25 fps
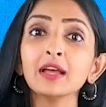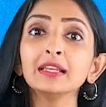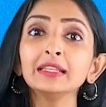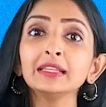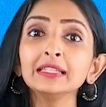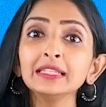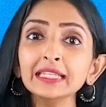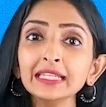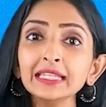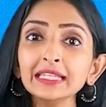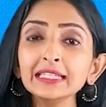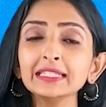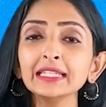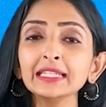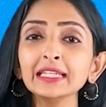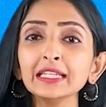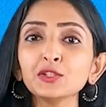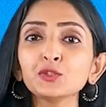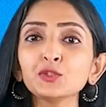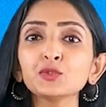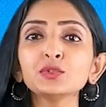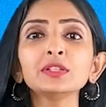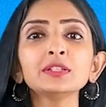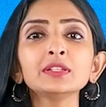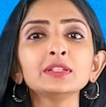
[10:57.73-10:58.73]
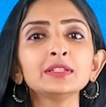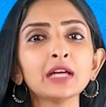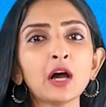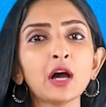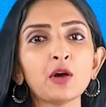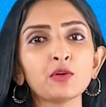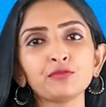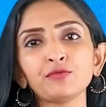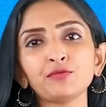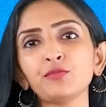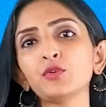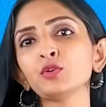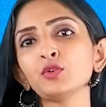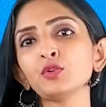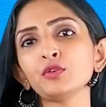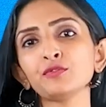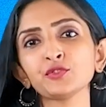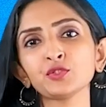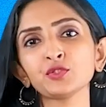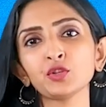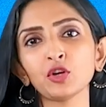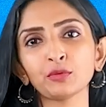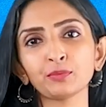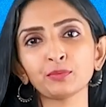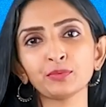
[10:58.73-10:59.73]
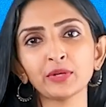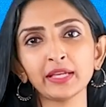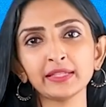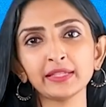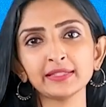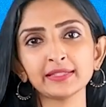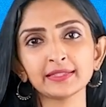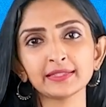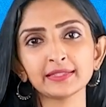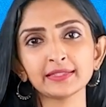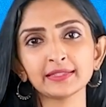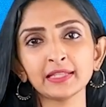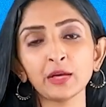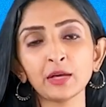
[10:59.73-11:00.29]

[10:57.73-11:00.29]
leading to the downfall of stock prices.